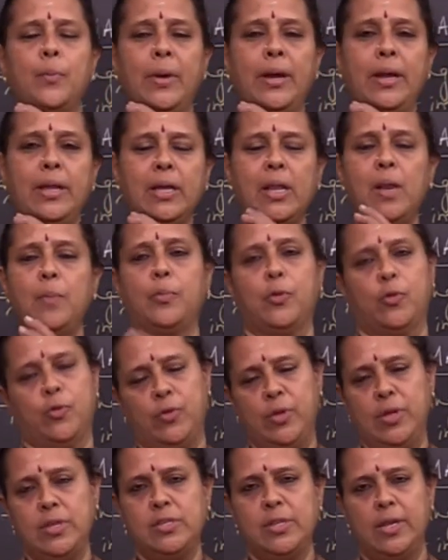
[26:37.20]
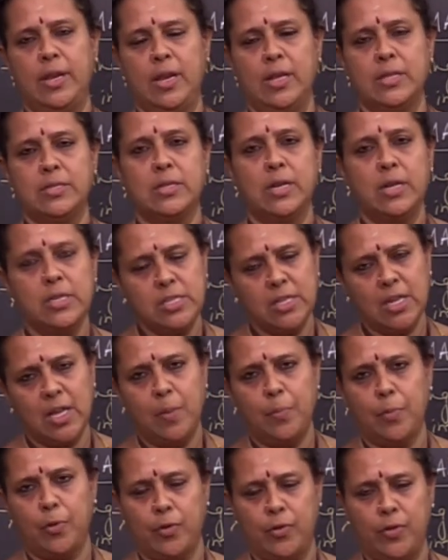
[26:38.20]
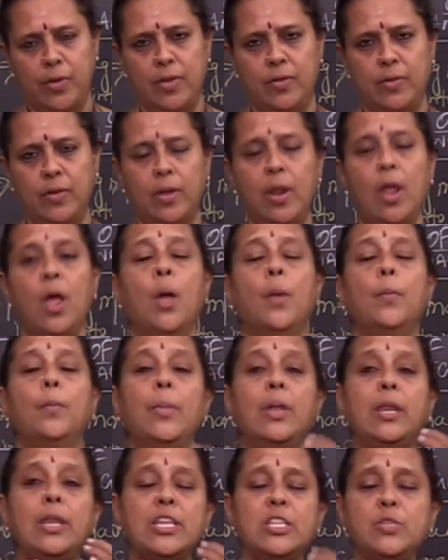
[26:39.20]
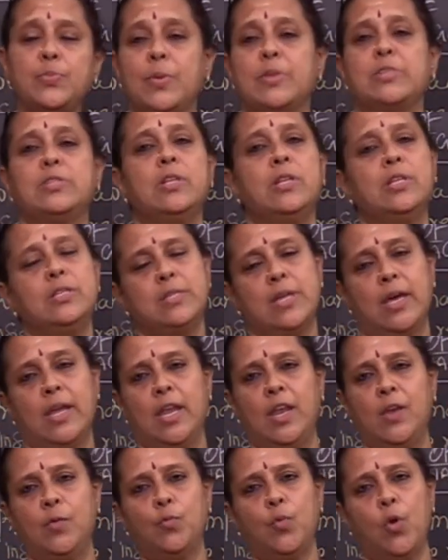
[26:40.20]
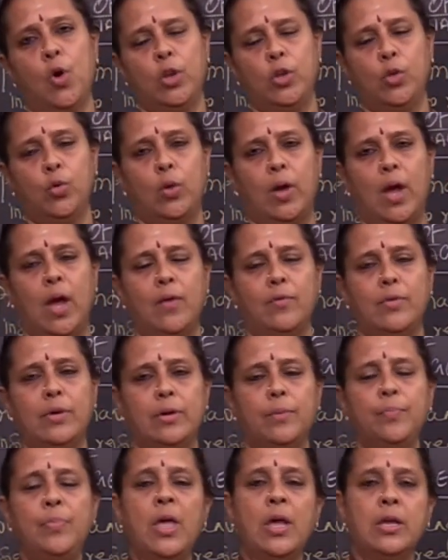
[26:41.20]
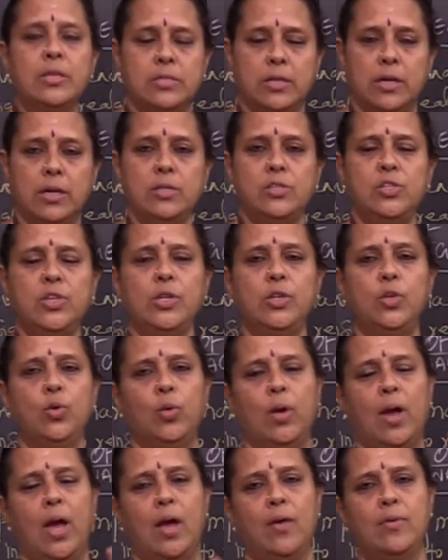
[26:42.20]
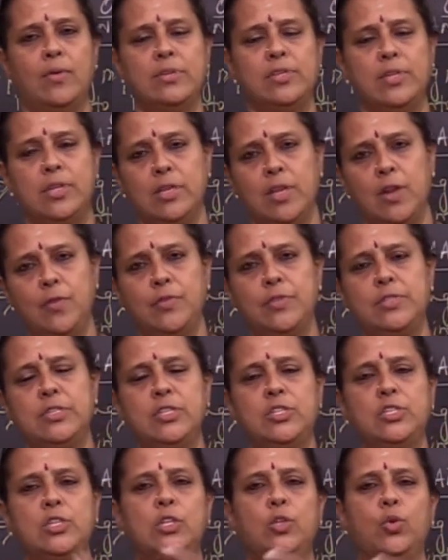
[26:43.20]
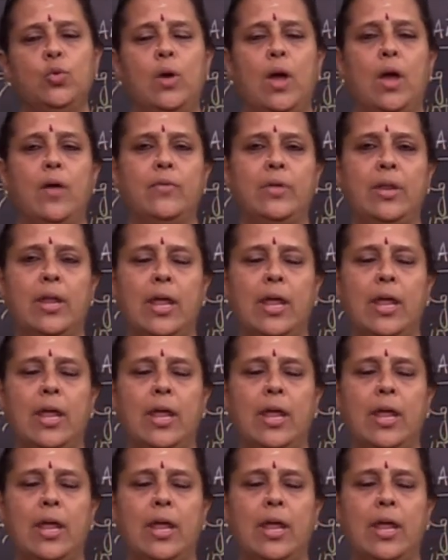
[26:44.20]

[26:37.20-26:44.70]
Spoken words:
medical procedure, in a surgical procedure, many specialists are involved. You have a surgeon, you have a general physician, you have an